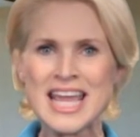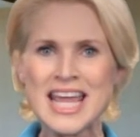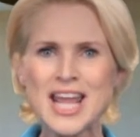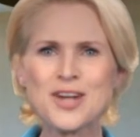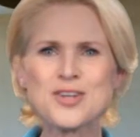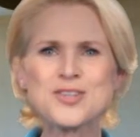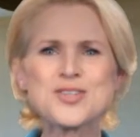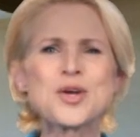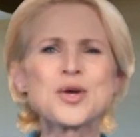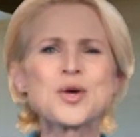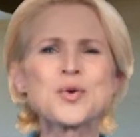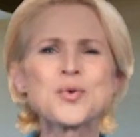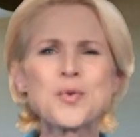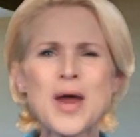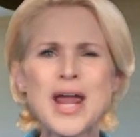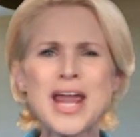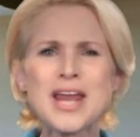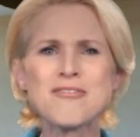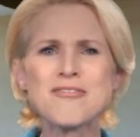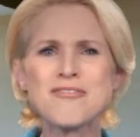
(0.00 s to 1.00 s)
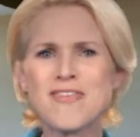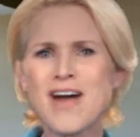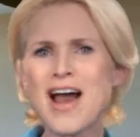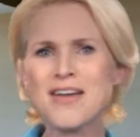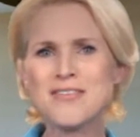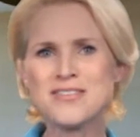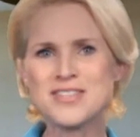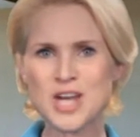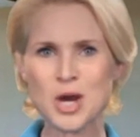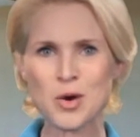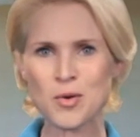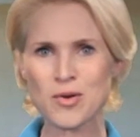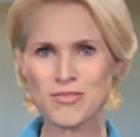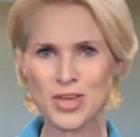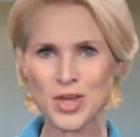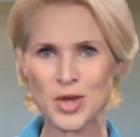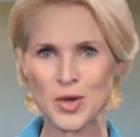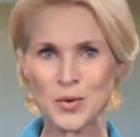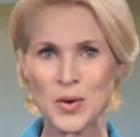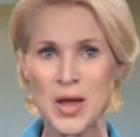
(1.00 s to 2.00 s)
Here's a great five star
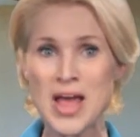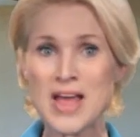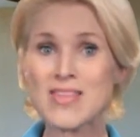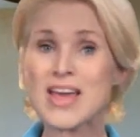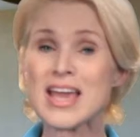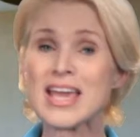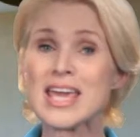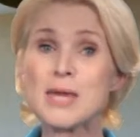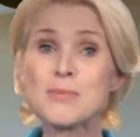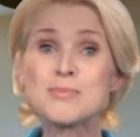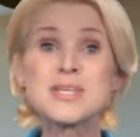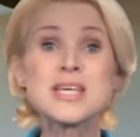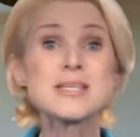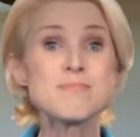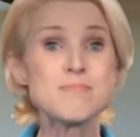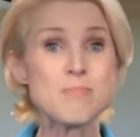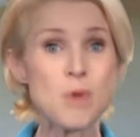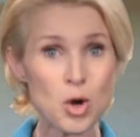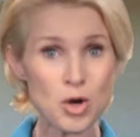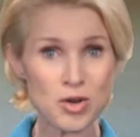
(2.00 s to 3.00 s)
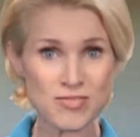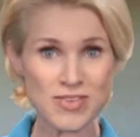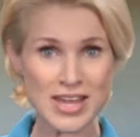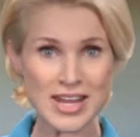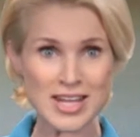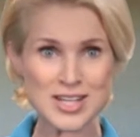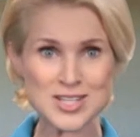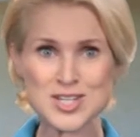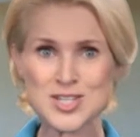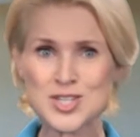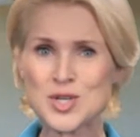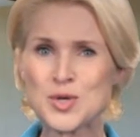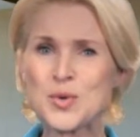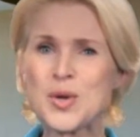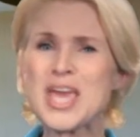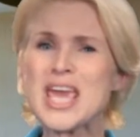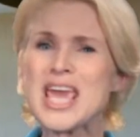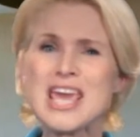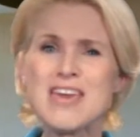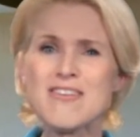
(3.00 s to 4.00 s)
review that keeps us motivated to
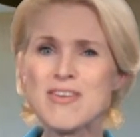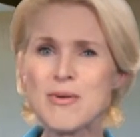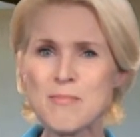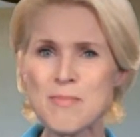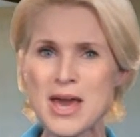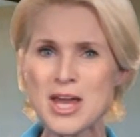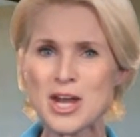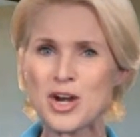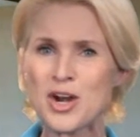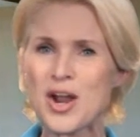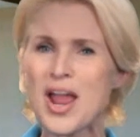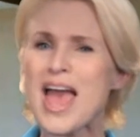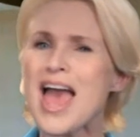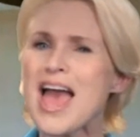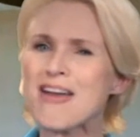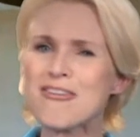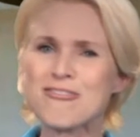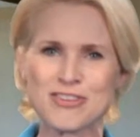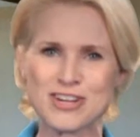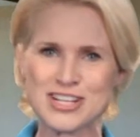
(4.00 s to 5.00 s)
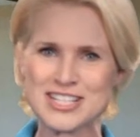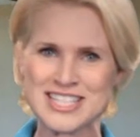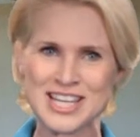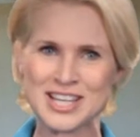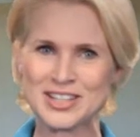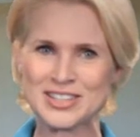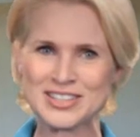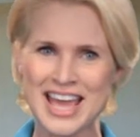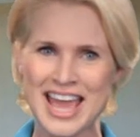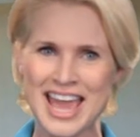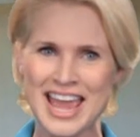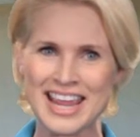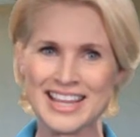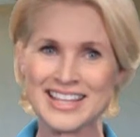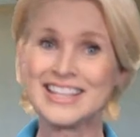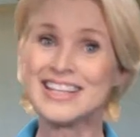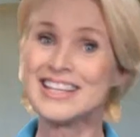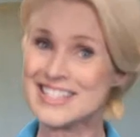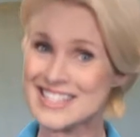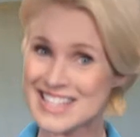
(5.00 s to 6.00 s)
do even better every single day.
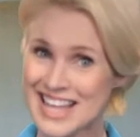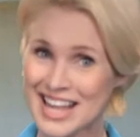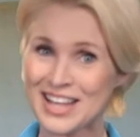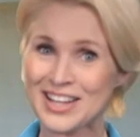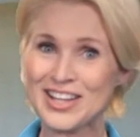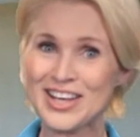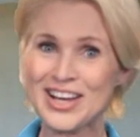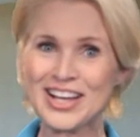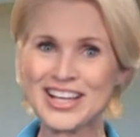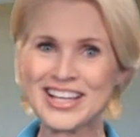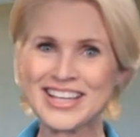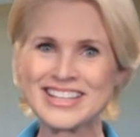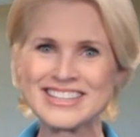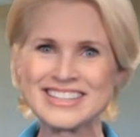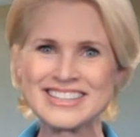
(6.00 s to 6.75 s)
Take a look.